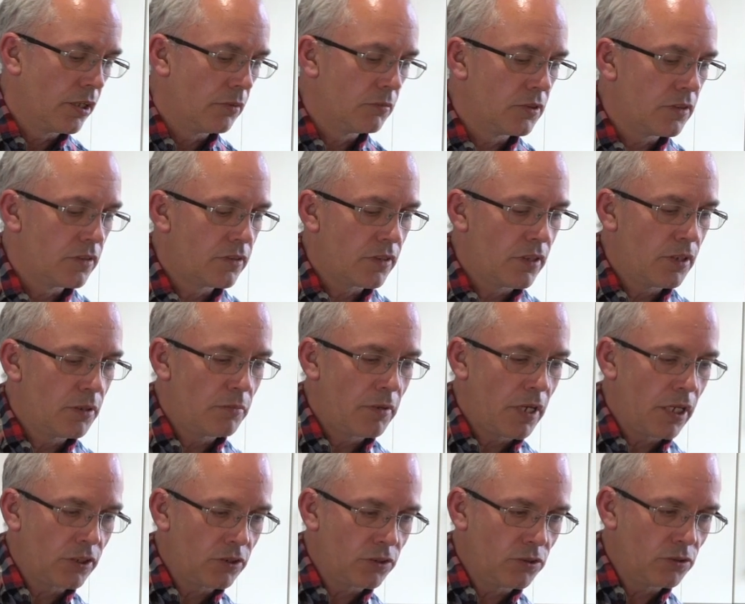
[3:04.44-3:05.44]
I'm just going to
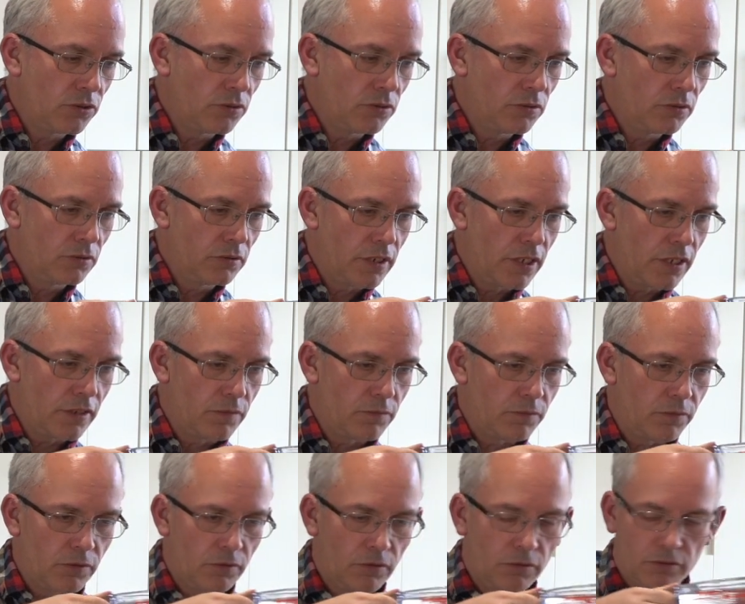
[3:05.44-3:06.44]
make sure it's
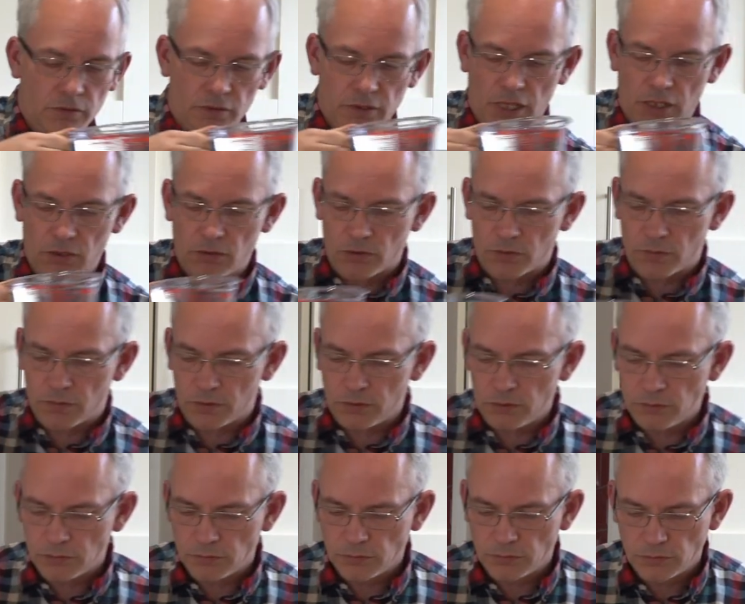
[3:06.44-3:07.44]
full. That looks
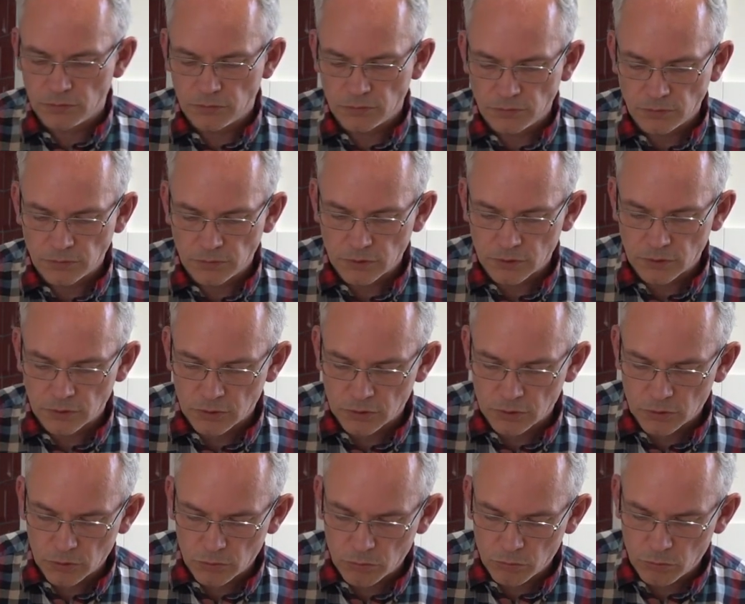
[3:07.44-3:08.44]
full.
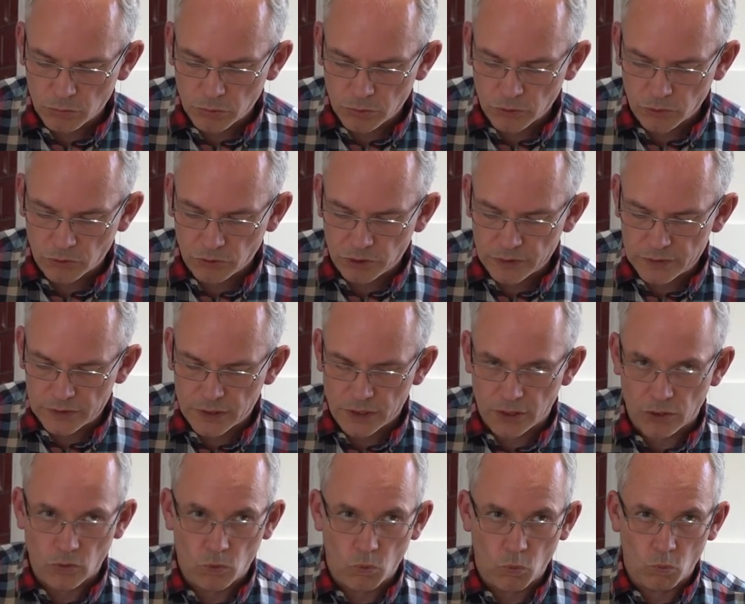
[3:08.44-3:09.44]
Pour it
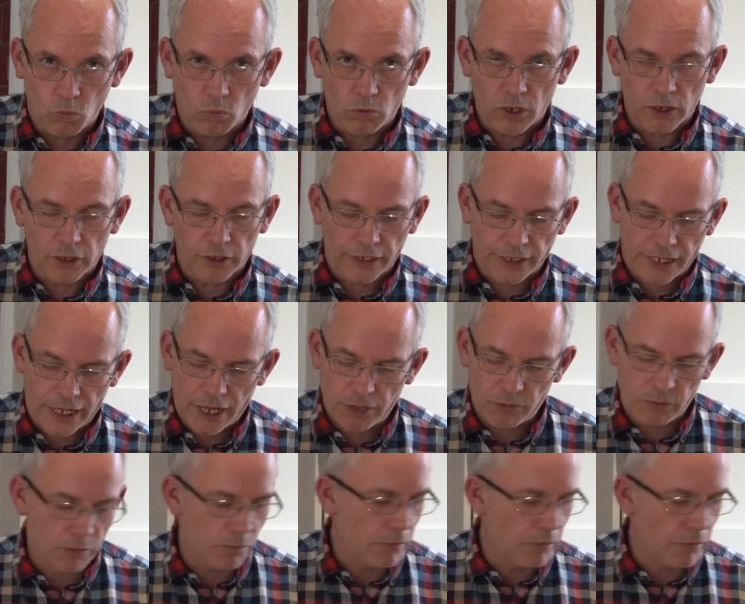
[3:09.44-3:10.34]
in. 1, count with